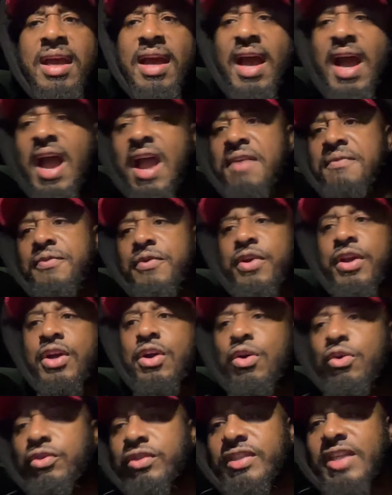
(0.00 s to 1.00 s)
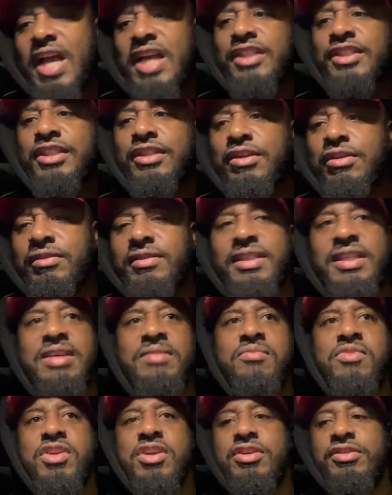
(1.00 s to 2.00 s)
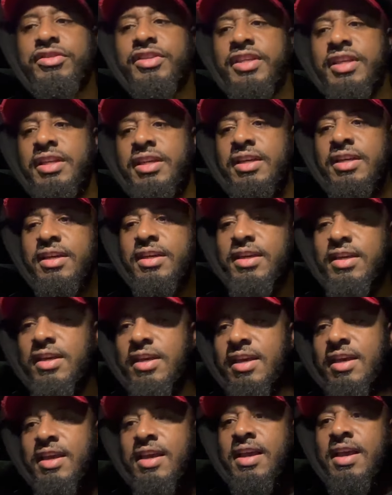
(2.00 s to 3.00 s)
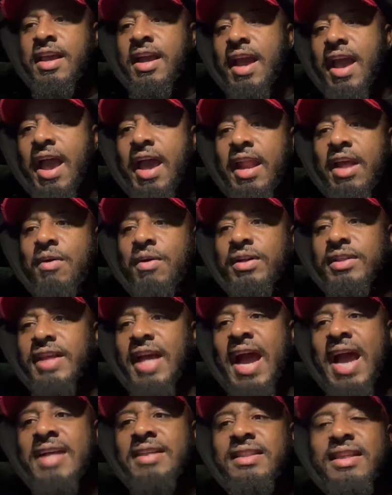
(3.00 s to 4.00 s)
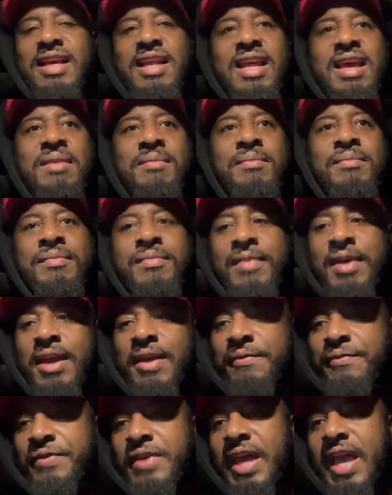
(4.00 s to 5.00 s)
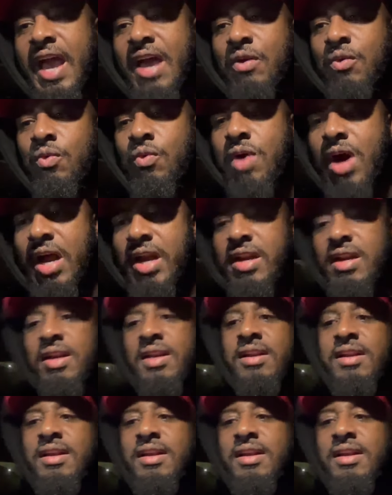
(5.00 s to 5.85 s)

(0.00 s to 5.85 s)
Ivory Coast national team jersey and I was asking him if they had won.